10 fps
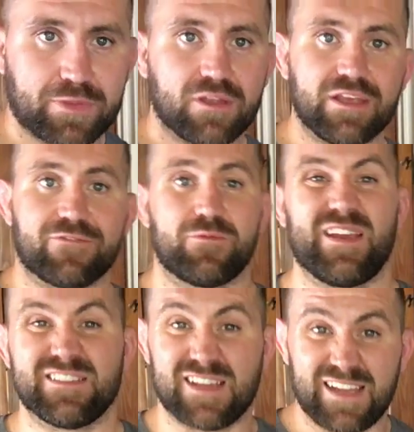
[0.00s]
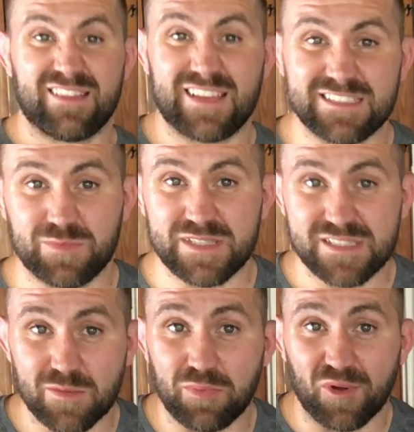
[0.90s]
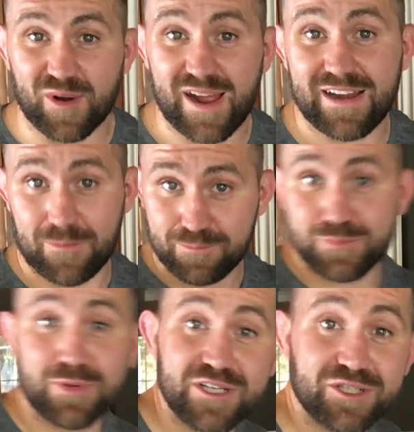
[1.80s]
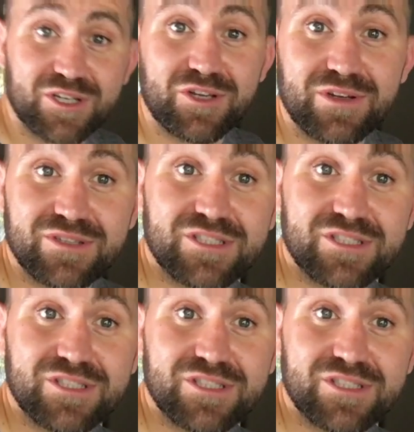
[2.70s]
clicked for me because I need things to be simple, right? And I'm pretty sure you do